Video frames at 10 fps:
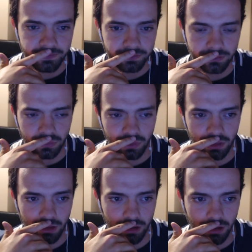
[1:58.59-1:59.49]
Wait,
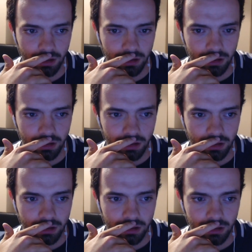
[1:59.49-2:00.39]
you'll see.
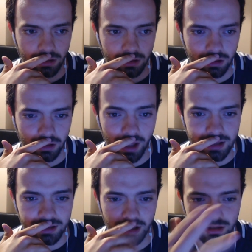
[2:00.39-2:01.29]
Yeah,
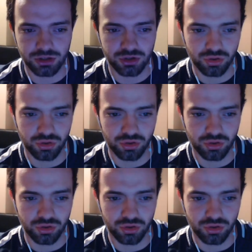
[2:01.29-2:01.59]
I just saw